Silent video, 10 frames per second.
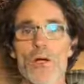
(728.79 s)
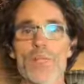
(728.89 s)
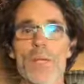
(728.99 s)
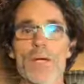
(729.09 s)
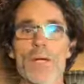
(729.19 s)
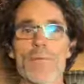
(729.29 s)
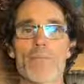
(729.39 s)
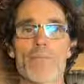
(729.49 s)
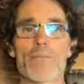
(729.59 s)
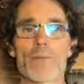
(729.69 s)
But
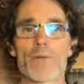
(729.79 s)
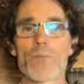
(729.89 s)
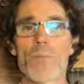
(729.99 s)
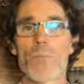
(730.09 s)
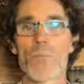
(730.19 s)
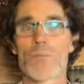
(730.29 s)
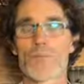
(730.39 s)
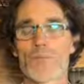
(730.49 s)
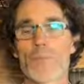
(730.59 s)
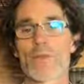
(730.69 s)

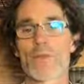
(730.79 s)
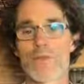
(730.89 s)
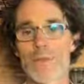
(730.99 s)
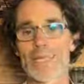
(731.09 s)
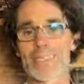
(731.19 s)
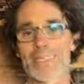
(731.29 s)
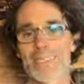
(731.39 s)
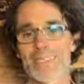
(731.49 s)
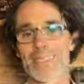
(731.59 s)
some of the best